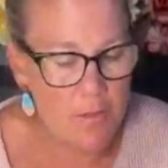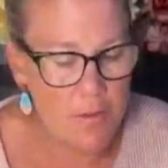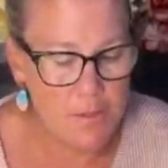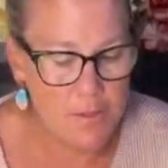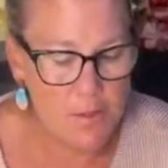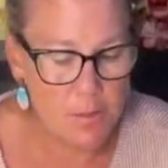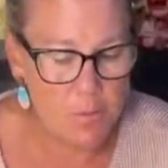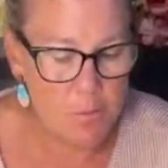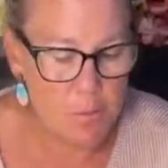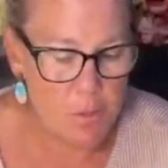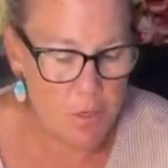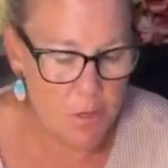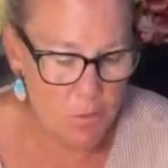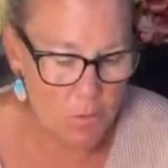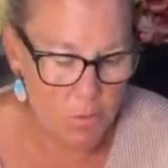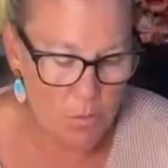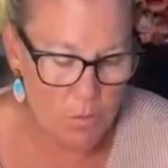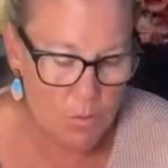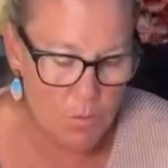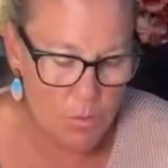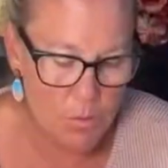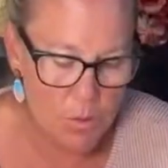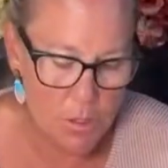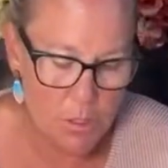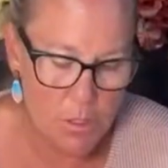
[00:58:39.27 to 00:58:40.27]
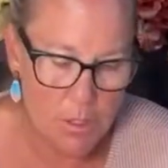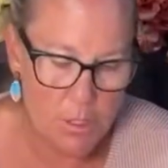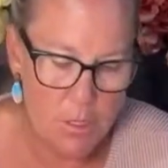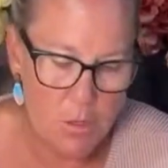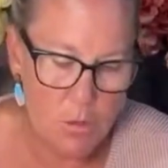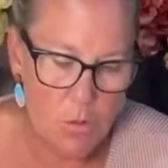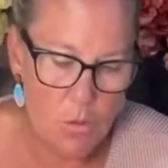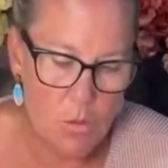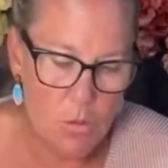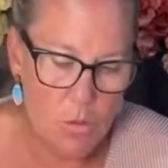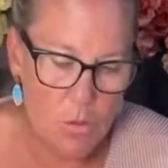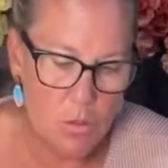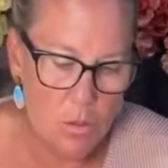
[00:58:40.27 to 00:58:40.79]
This would be a really
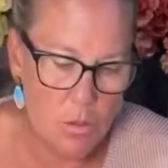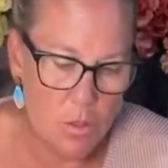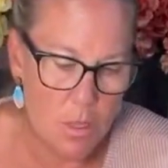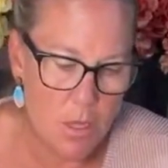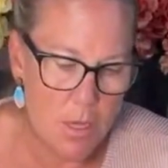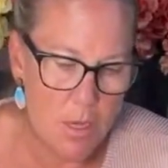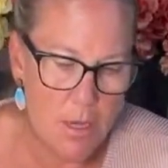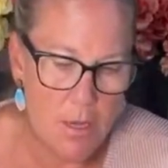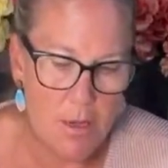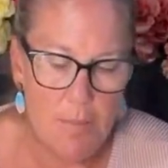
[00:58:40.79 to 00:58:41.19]
cool